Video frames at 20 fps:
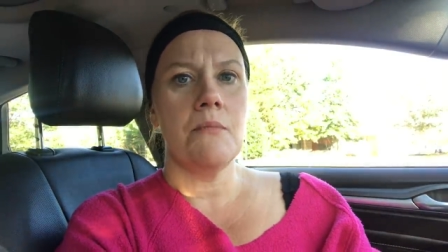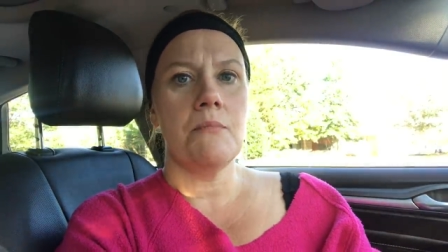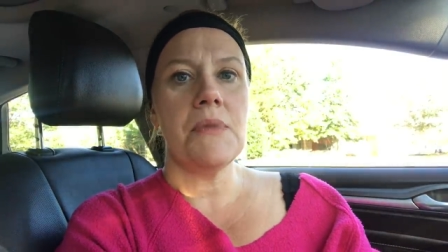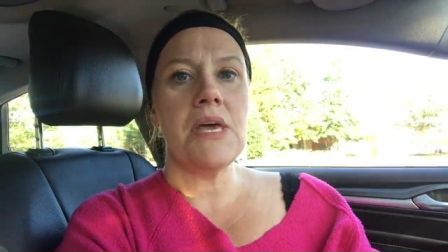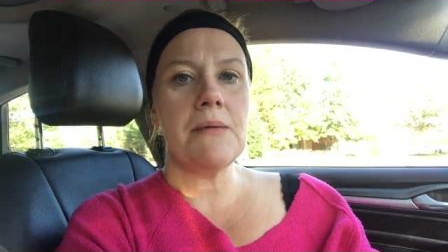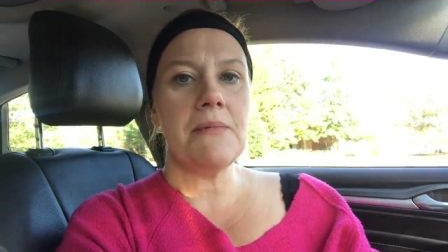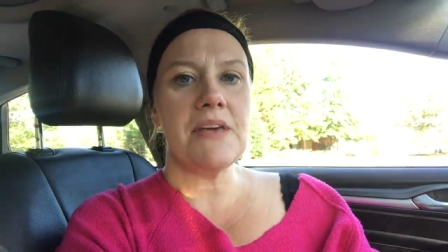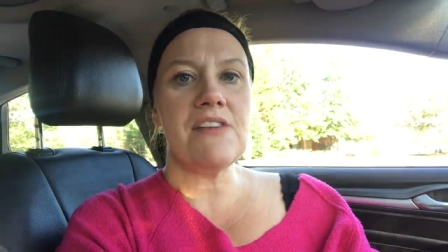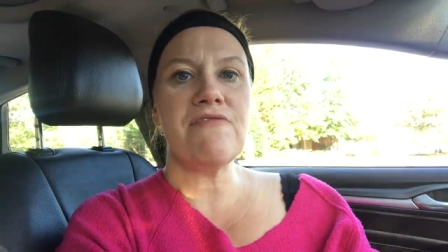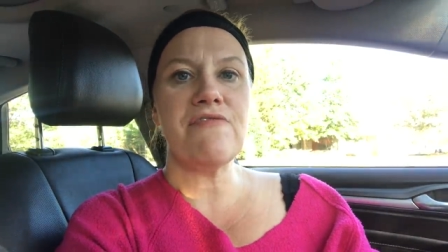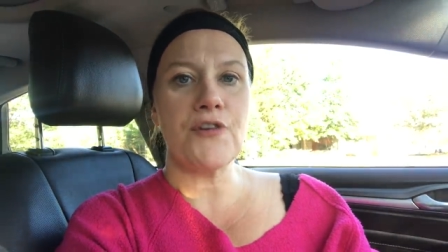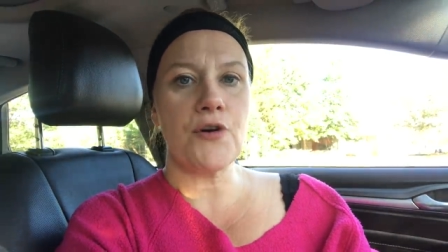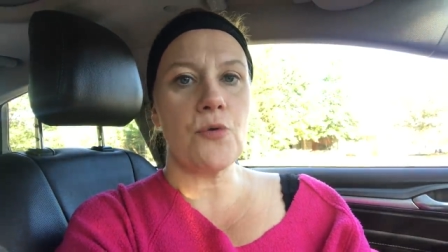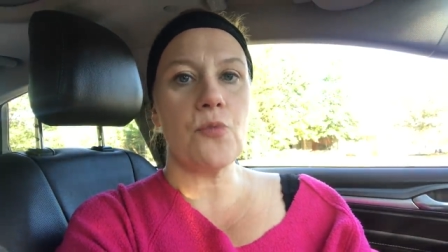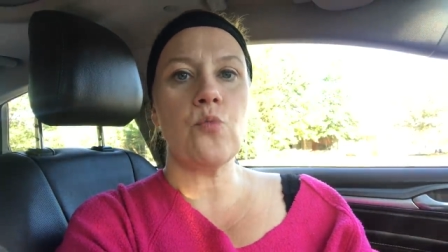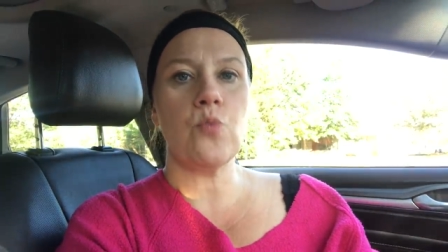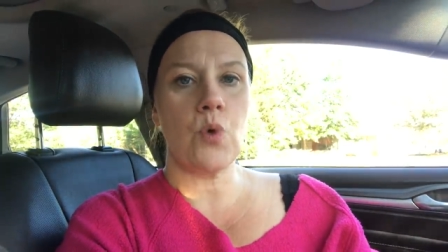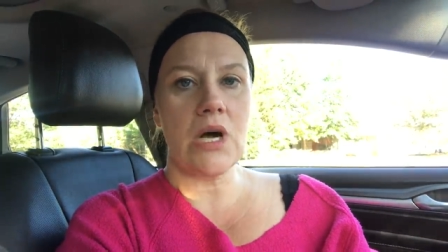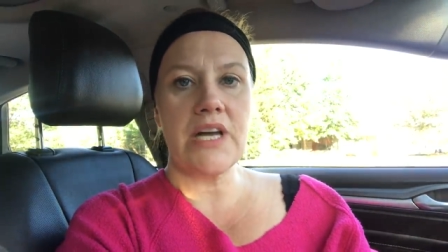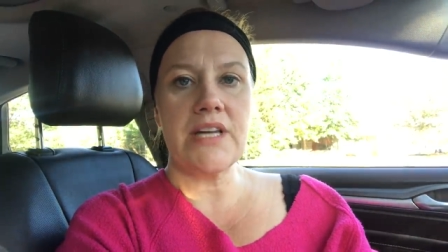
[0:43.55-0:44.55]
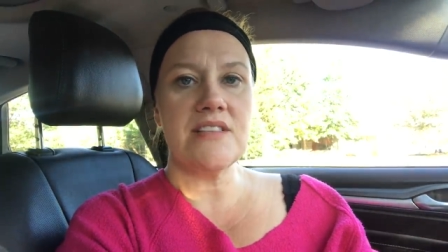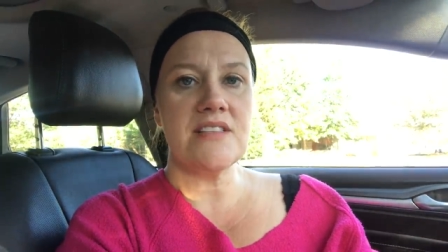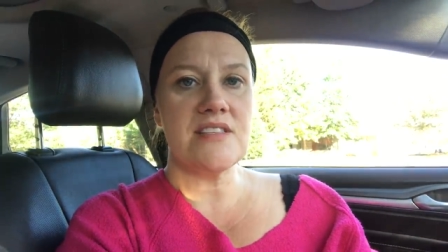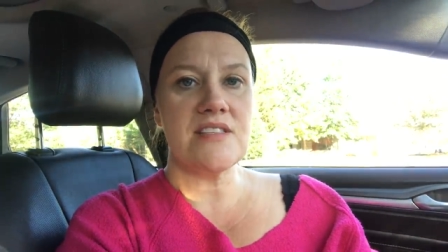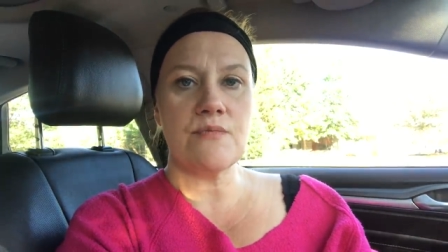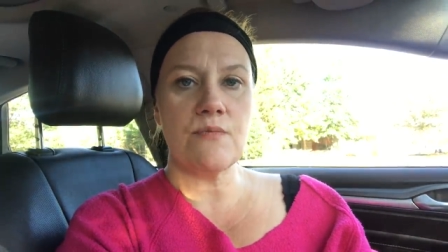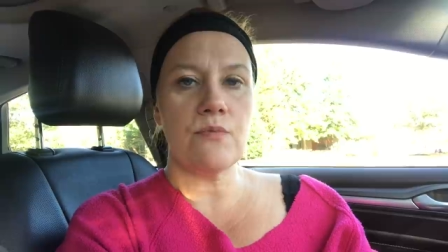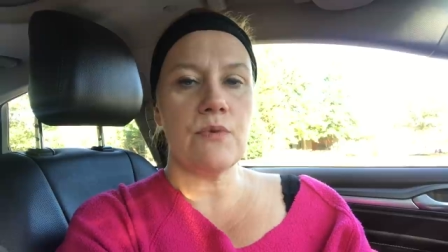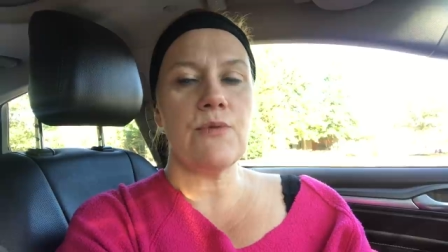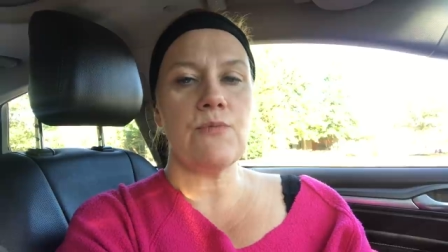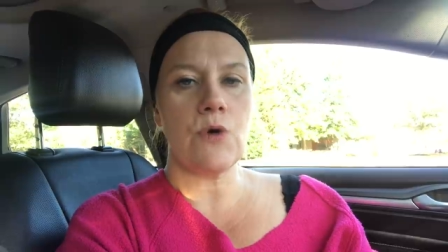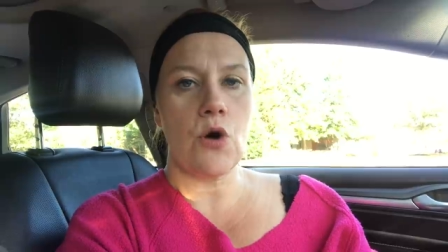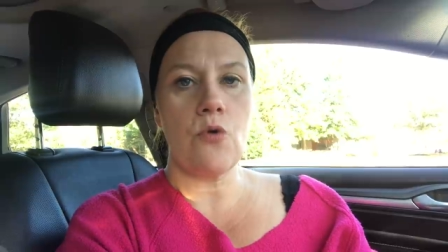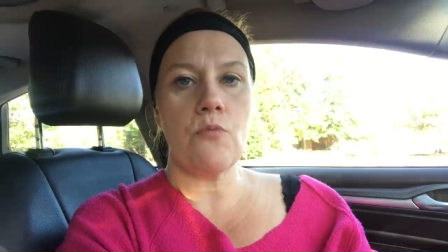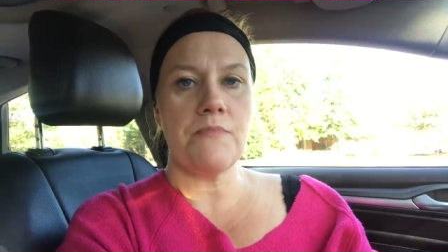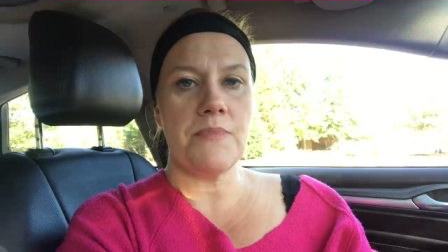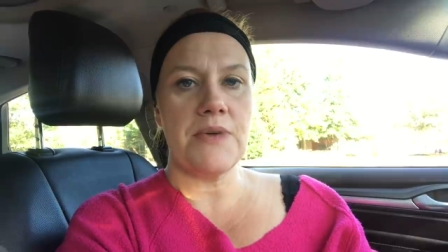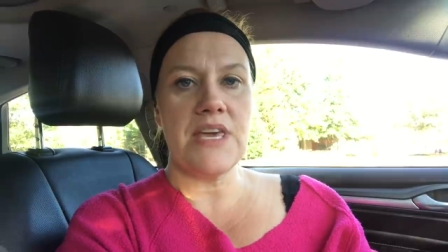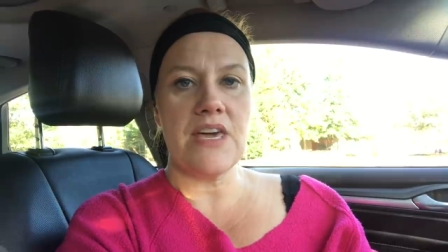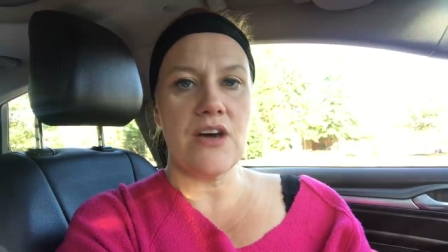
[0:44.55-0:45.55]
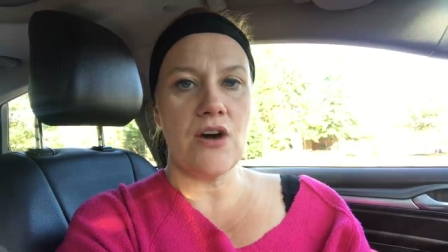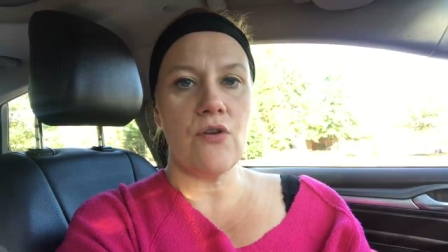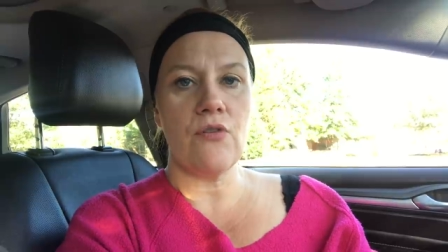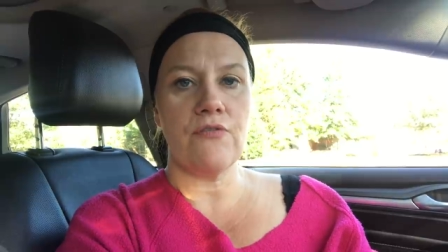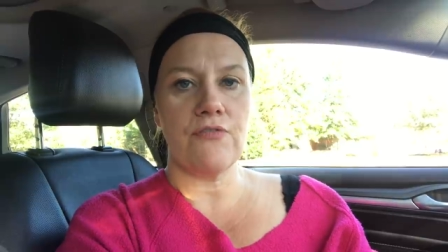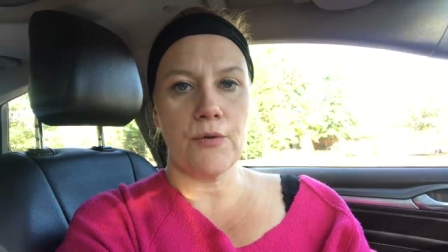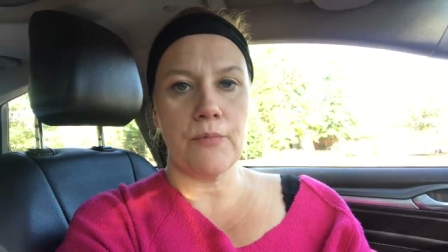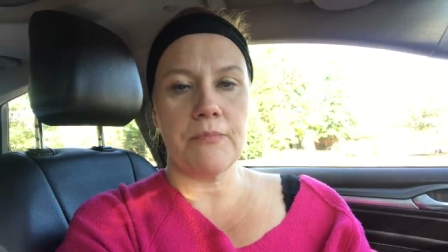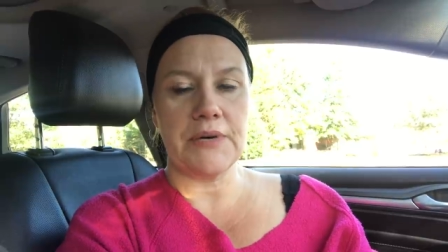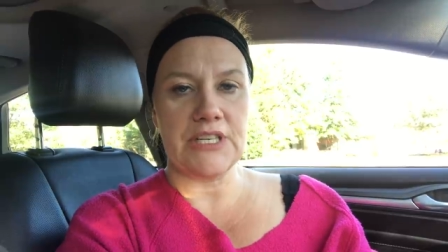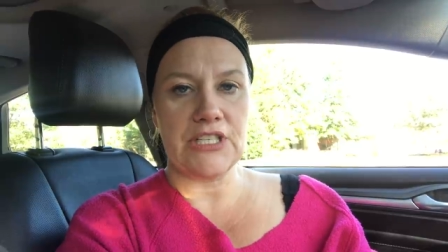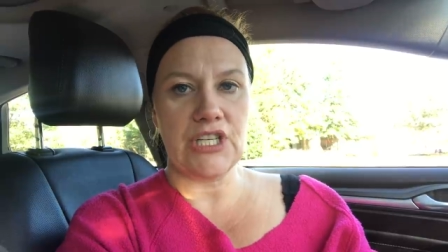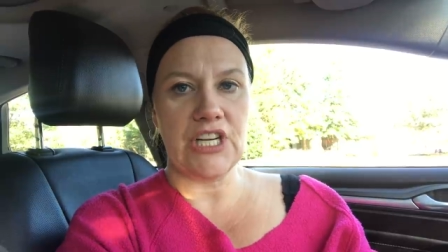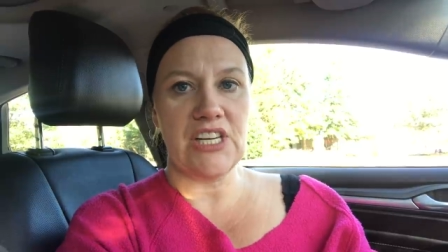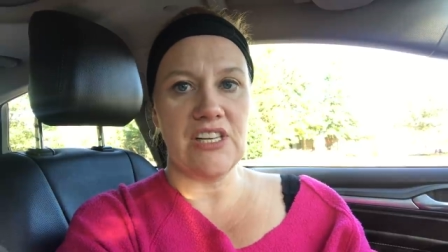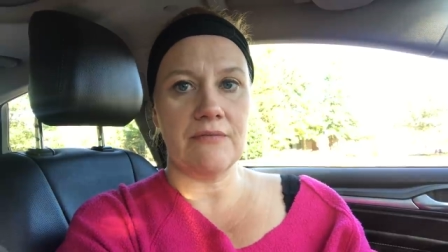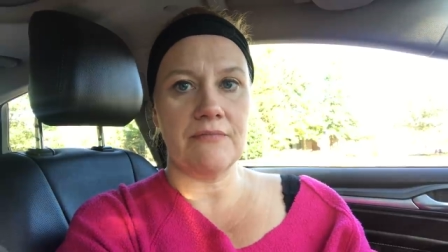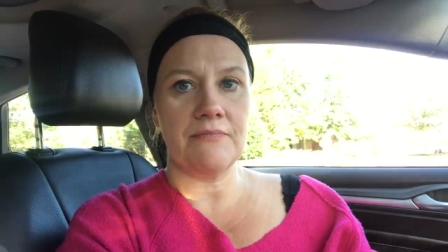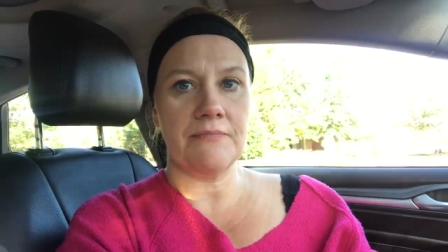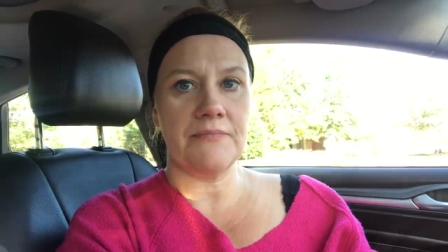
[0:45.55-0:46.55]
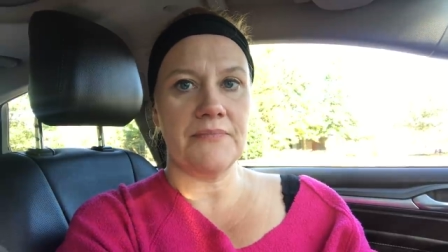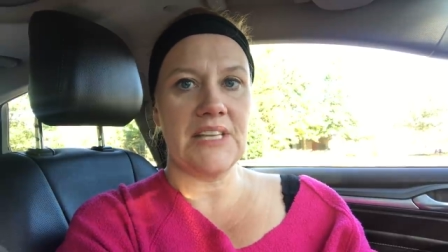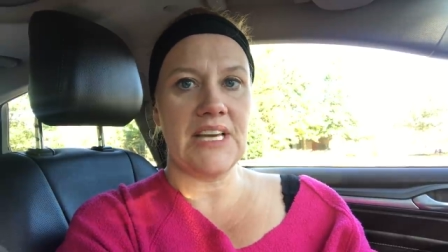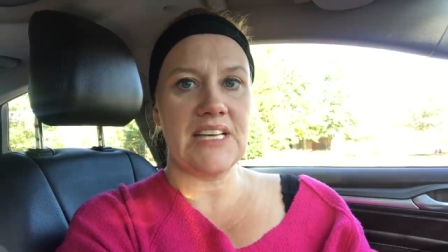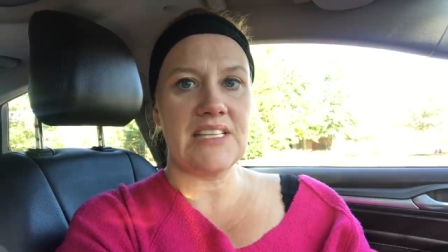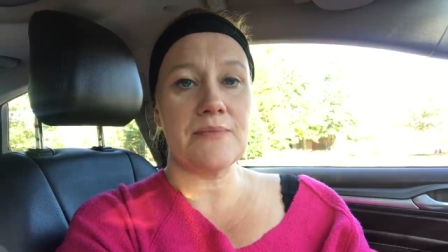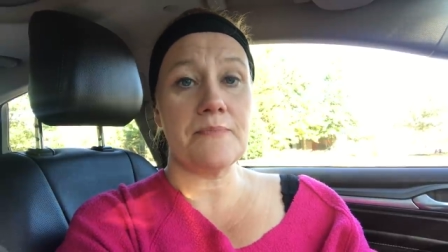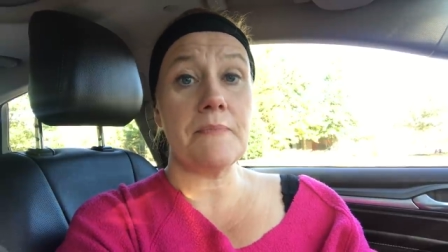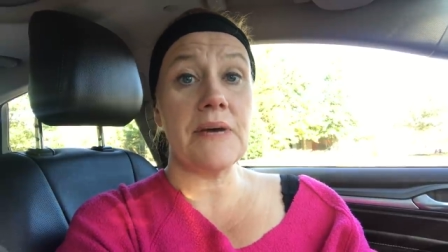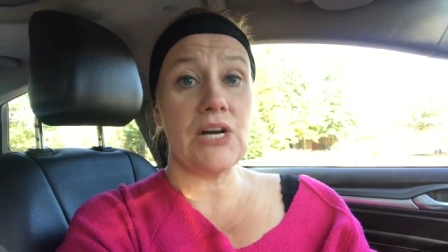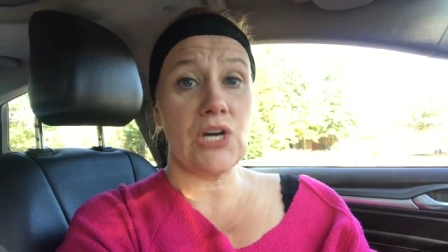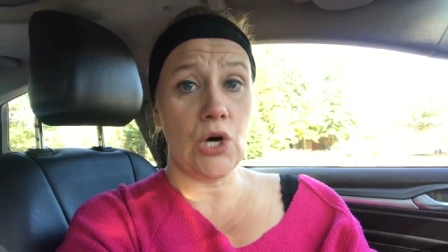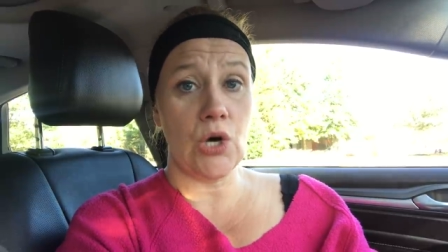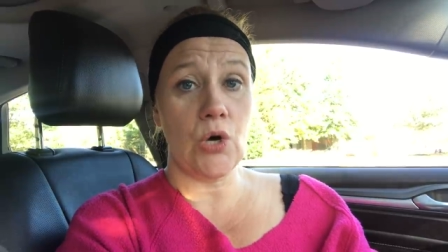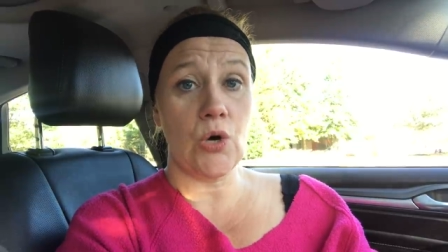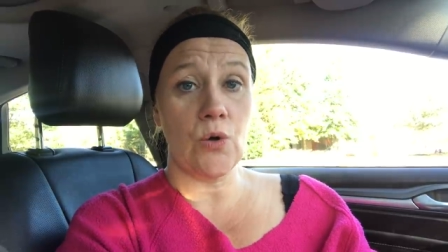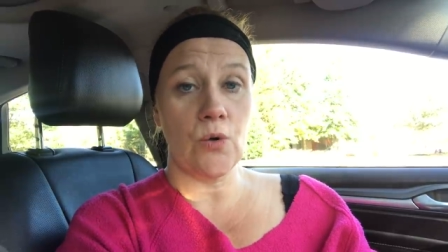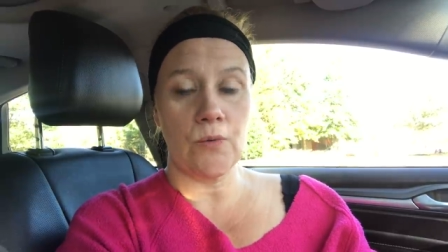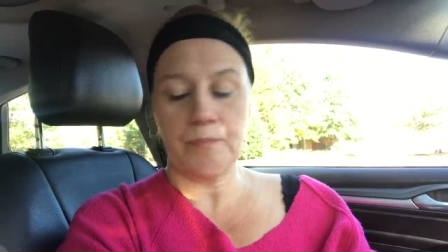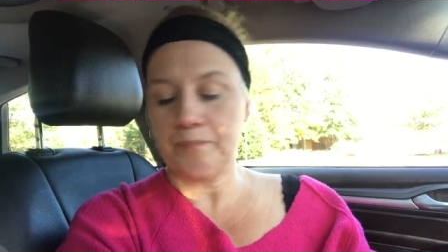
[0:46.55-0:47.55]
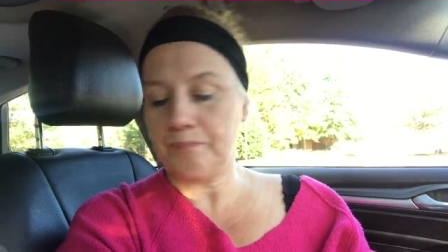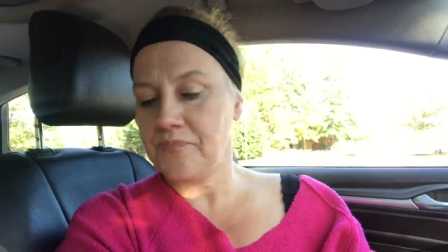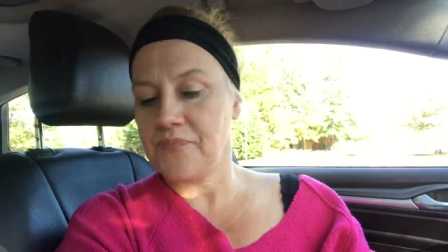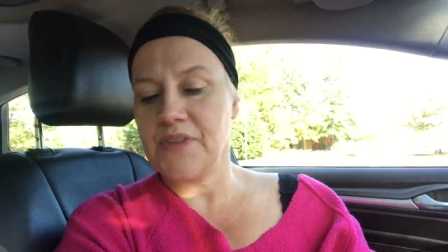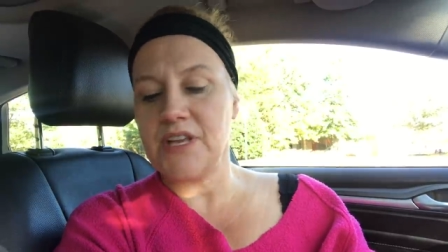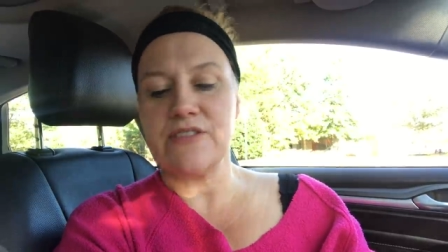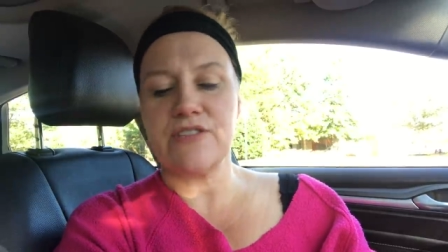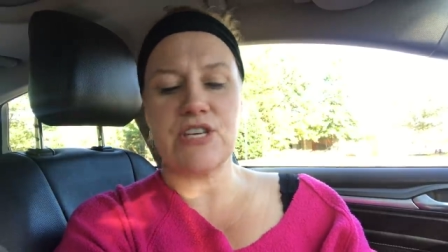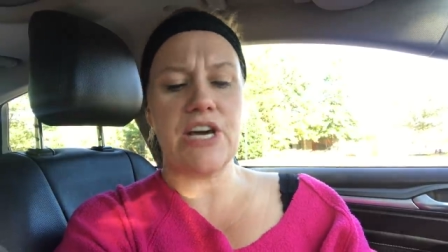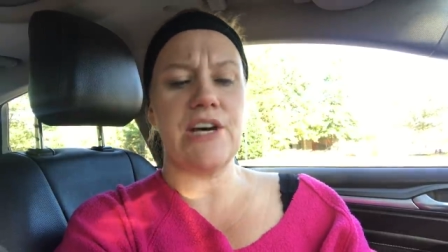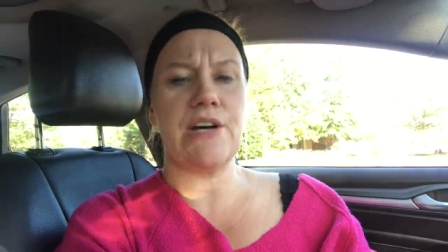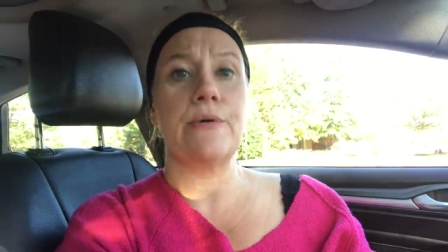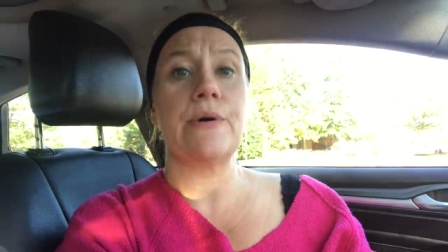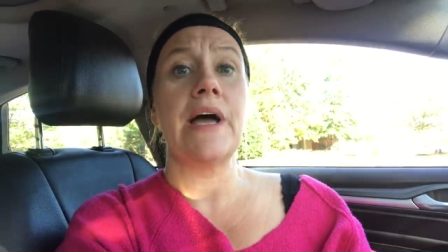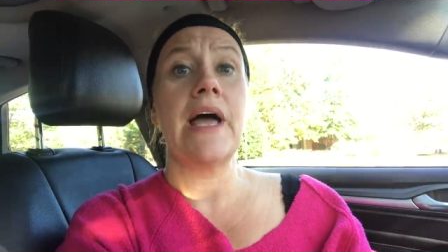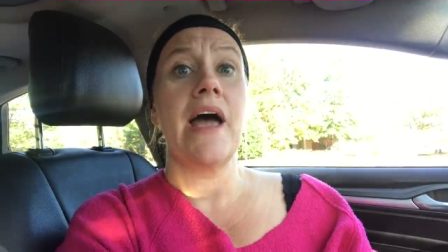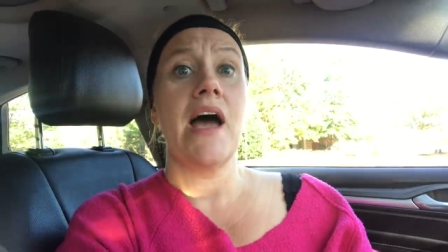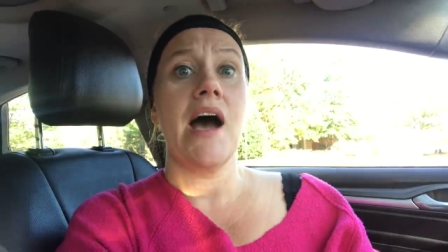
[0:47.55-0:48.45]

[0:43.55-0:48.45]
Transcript: maybe for once we won't be over budget. That's my goal. So